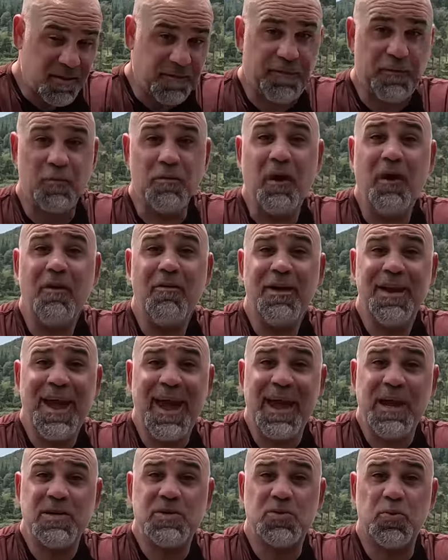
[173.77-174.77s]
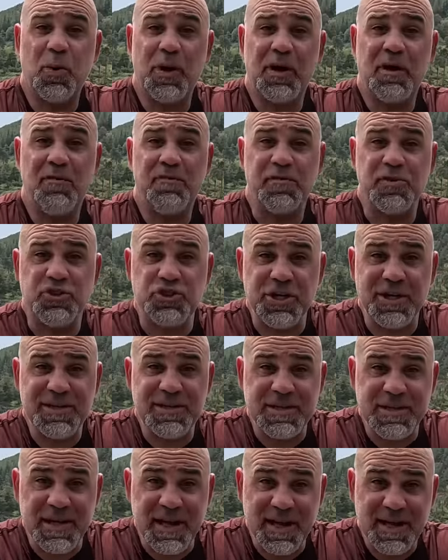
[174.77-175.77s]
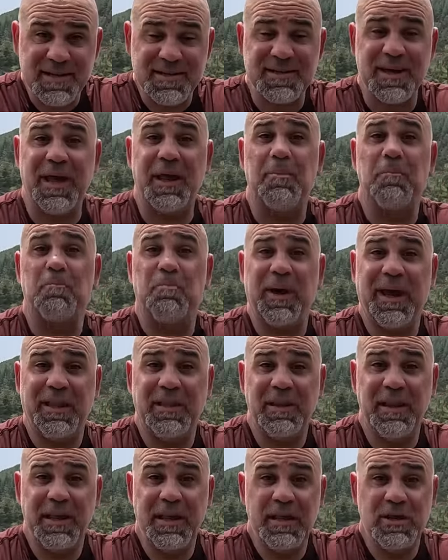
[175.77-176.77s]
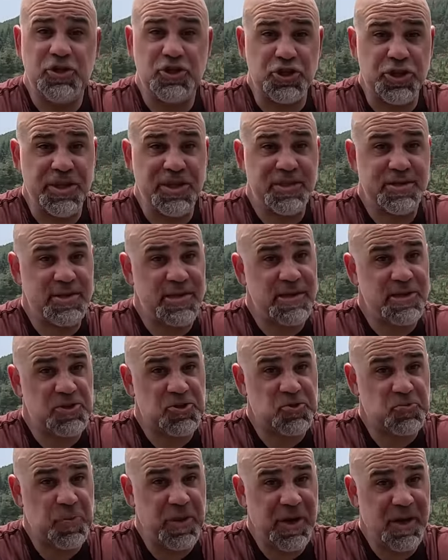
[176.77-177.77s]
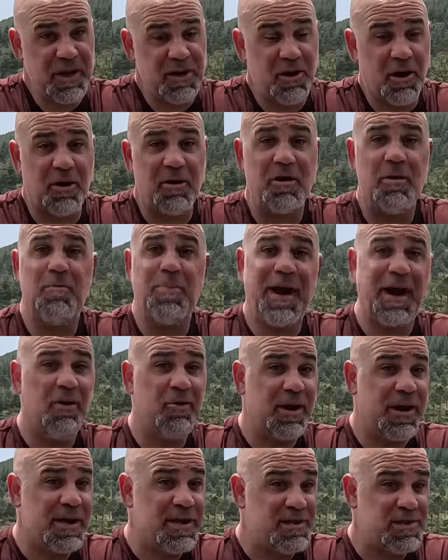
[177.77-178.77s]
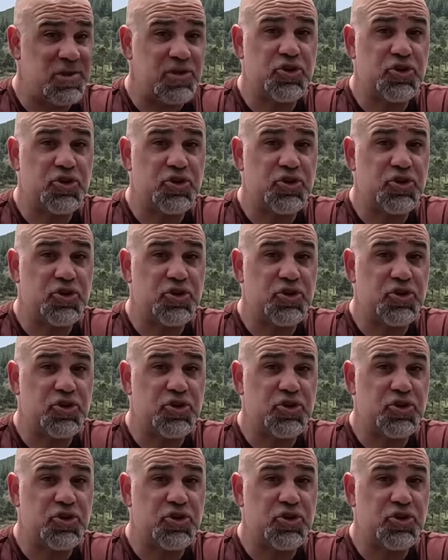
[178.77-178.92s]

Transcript: the Ferrari eight twelve G T S and Bentley G T Speed are about as